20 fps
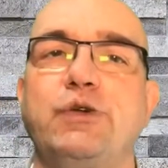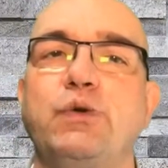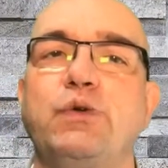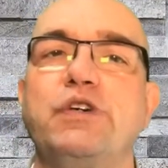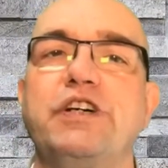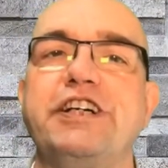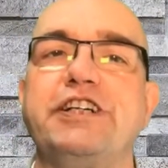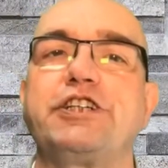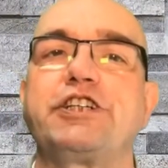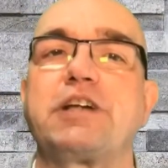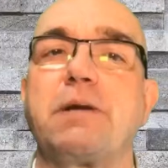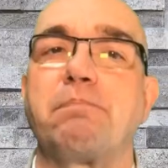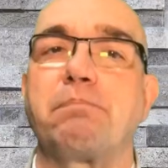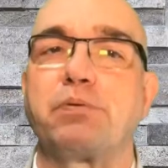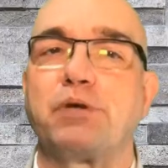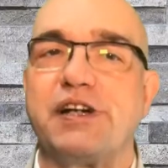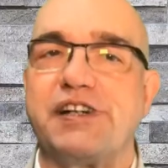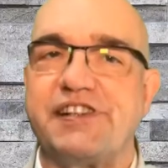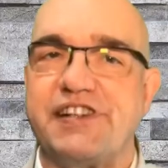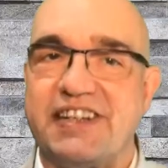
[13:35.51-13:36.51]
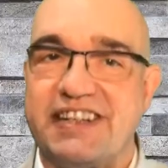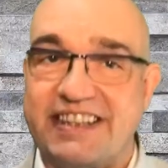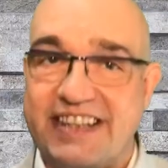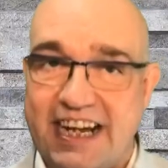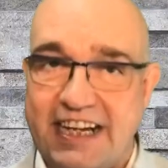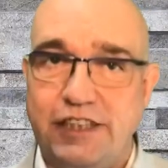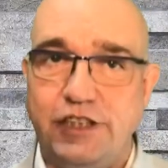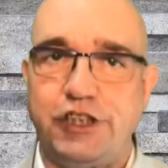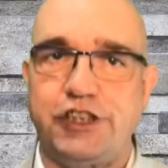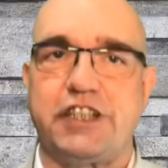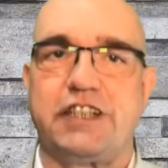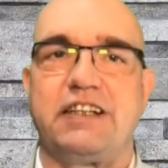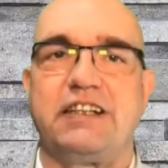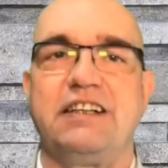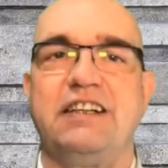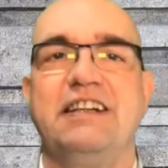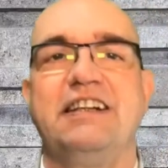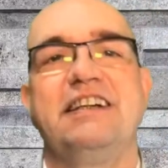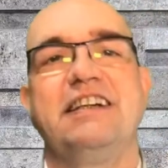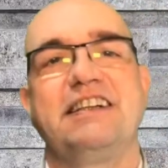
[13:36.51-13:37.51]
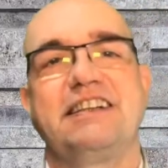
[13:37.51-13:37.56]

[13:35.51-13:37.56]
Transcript: to reach the presidential